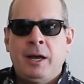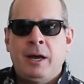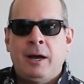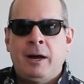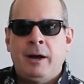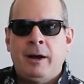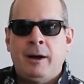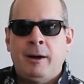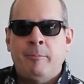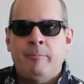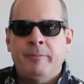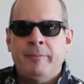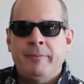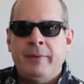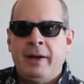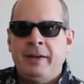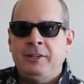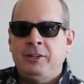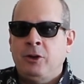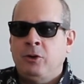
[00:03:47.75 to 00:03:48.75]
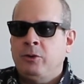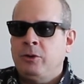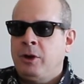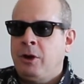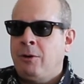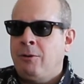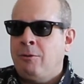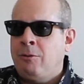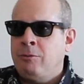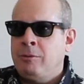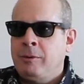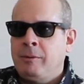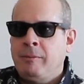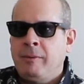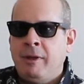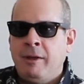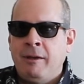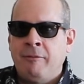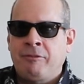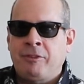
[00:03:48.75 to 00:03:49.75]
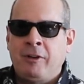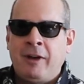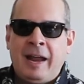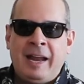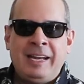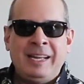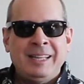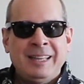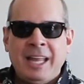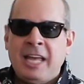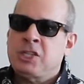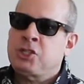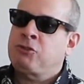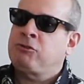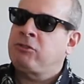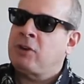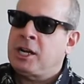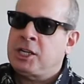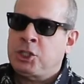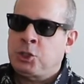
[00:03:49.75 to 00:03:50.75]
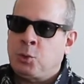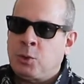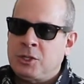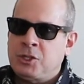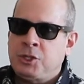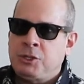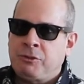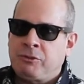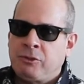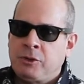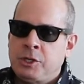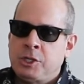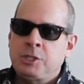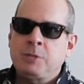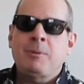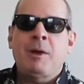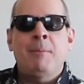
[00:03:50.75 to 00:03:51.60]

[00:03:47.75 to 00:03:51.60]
I don't know if they're any less fresh once you freeze them.